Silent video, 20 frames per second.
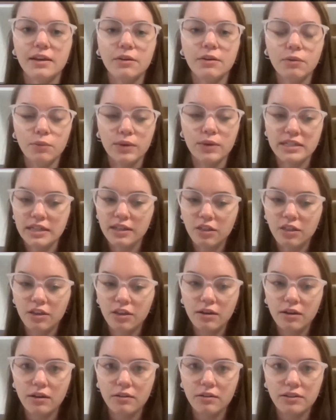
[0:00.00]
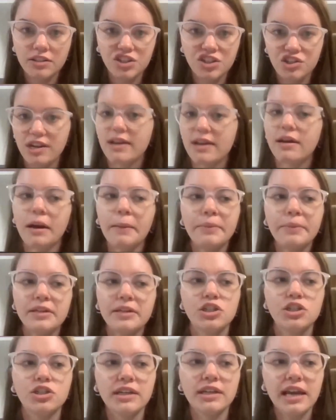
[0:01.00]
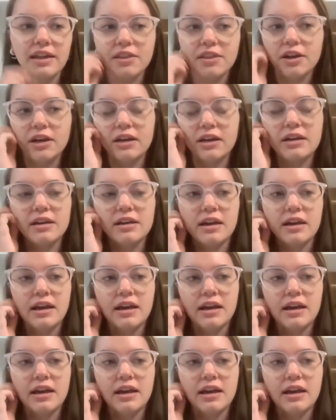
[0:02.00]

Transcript: Like we did the state competition together,